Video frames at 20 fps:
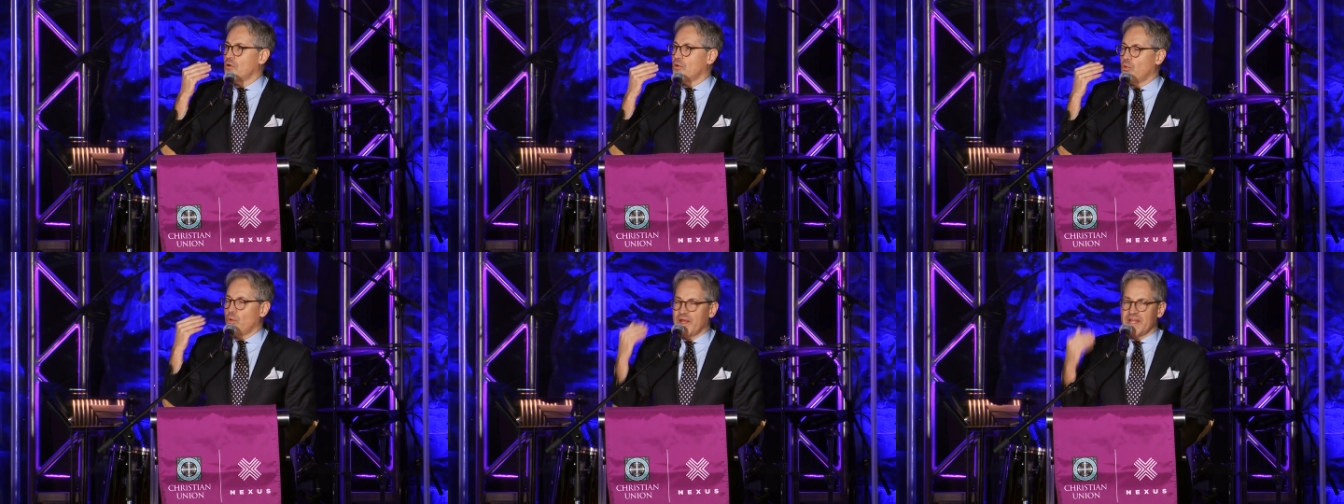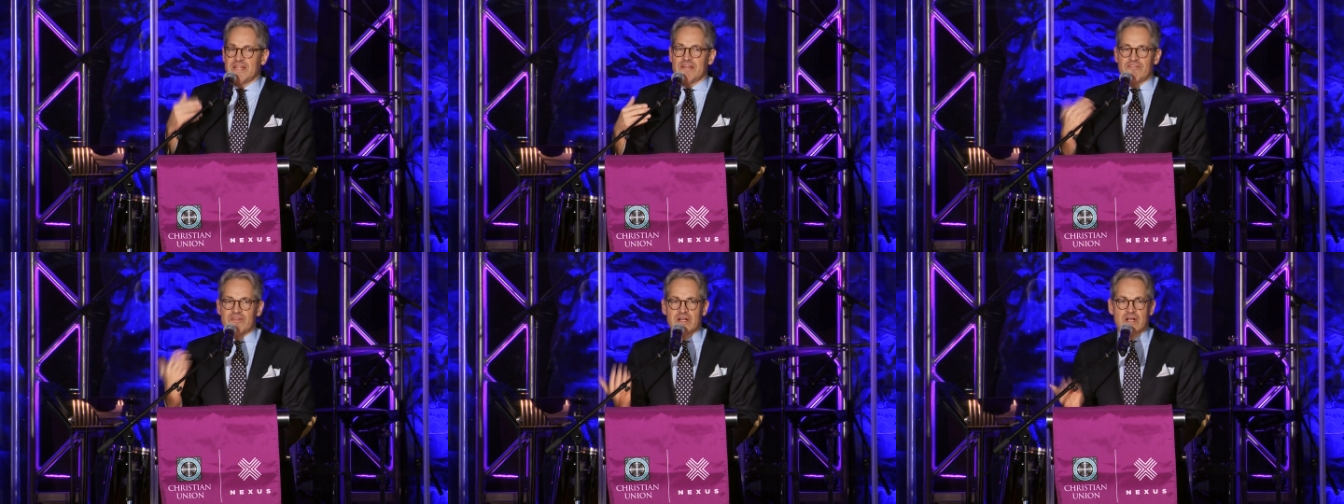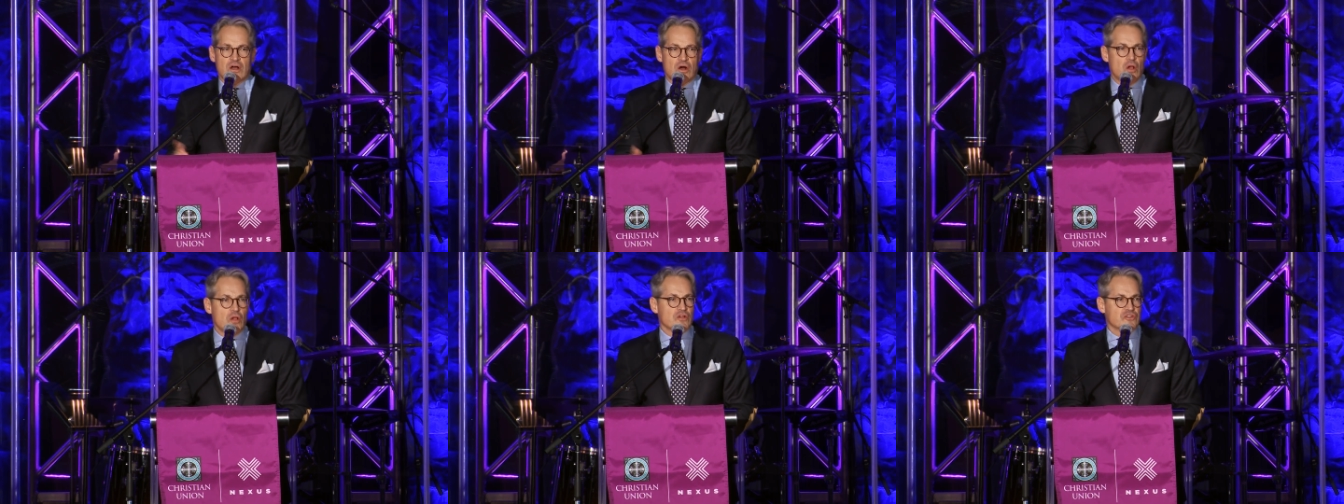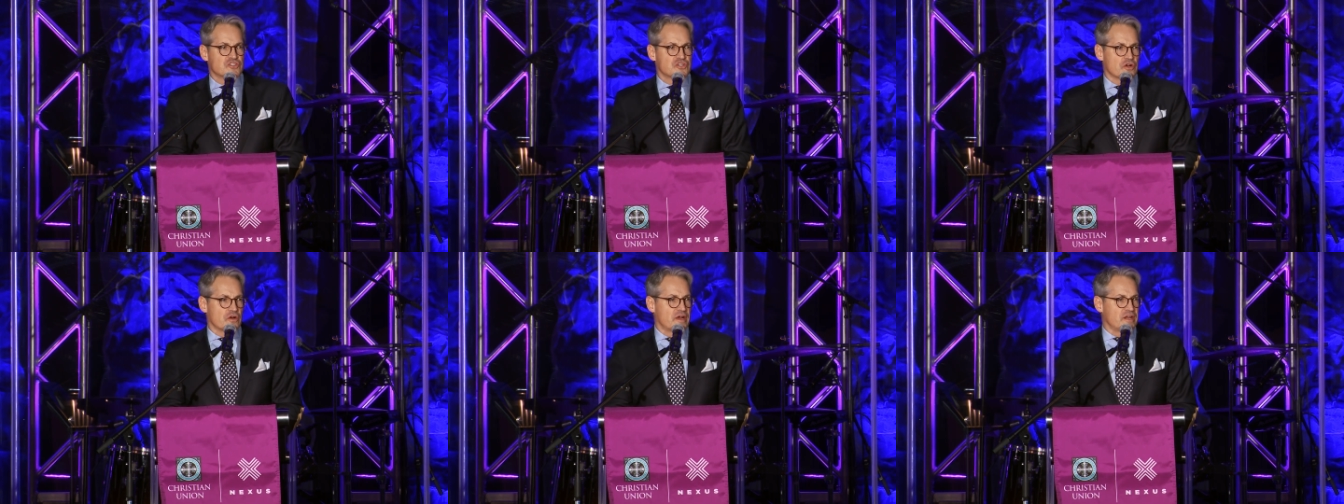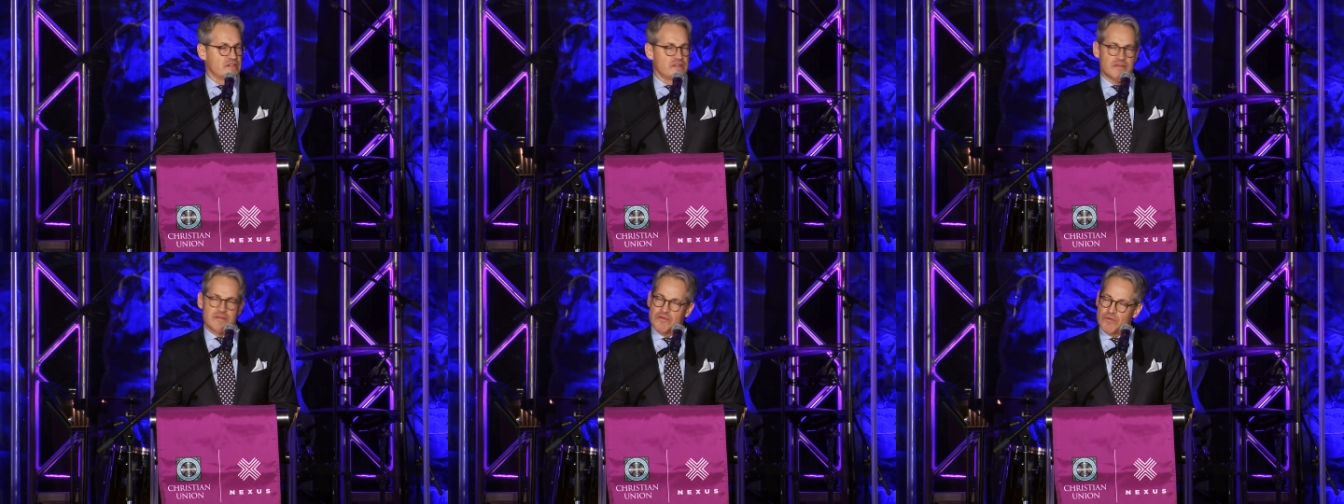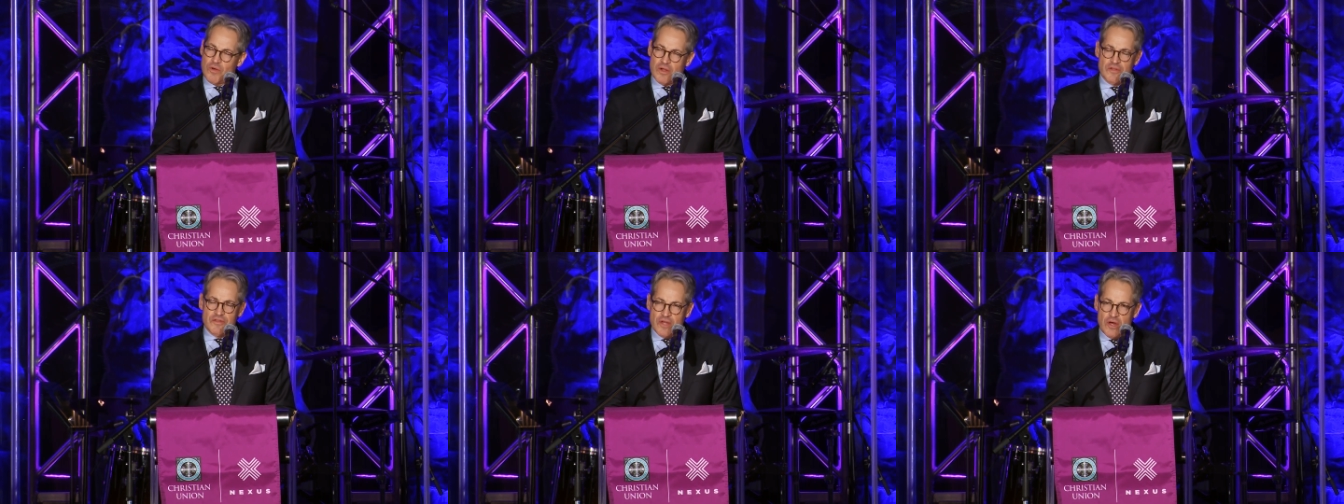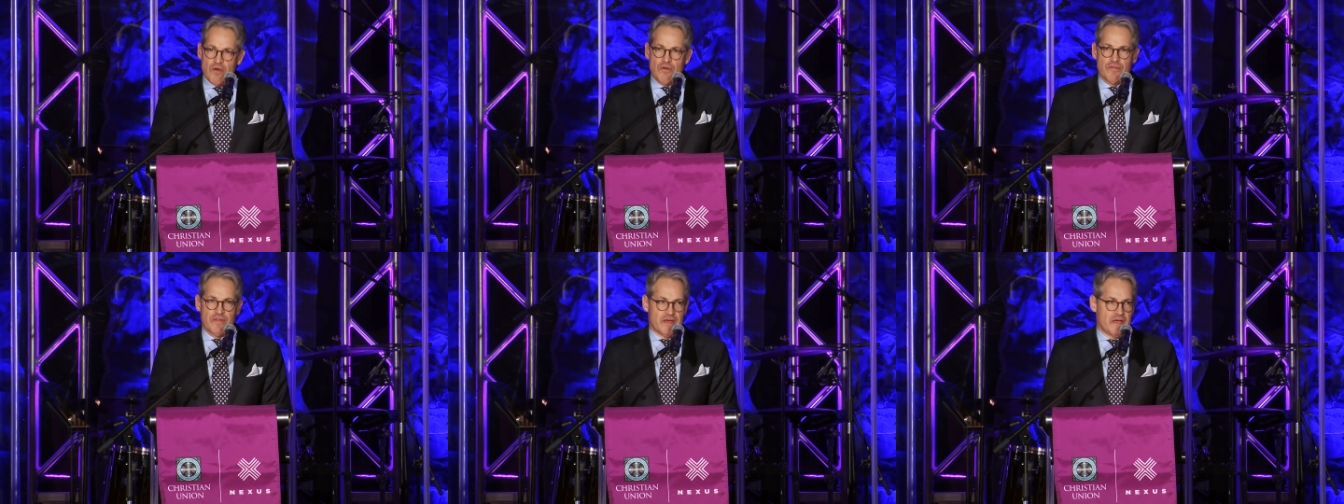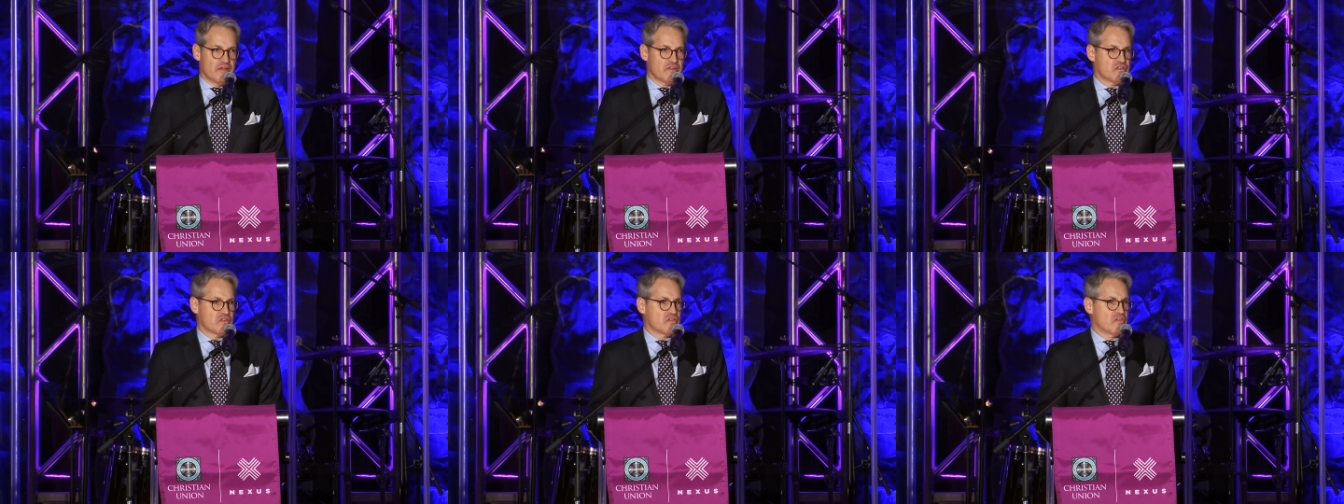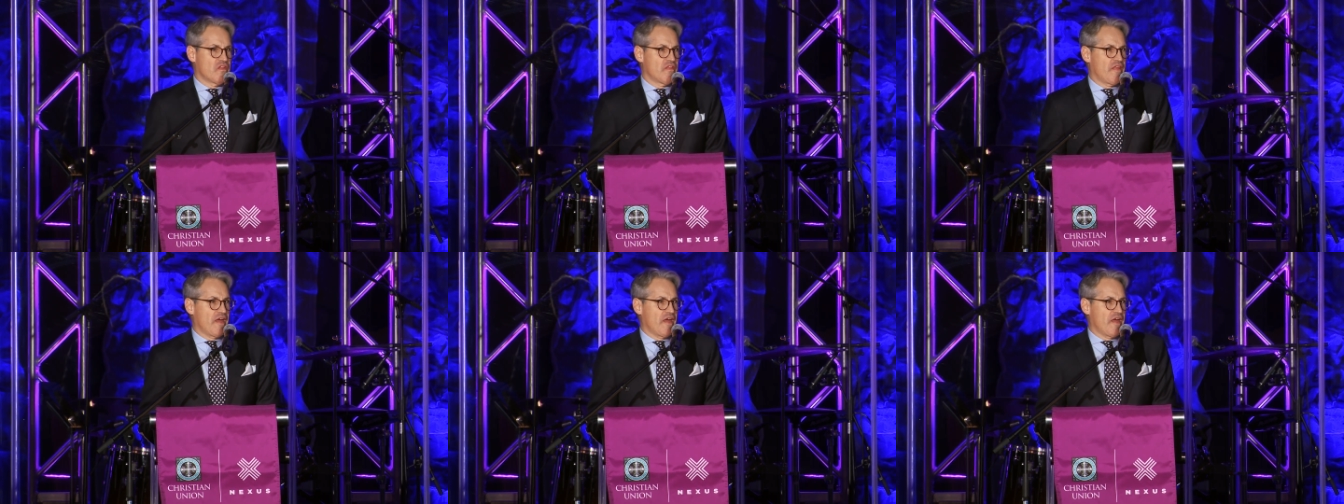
we live in a culture, and you all know this,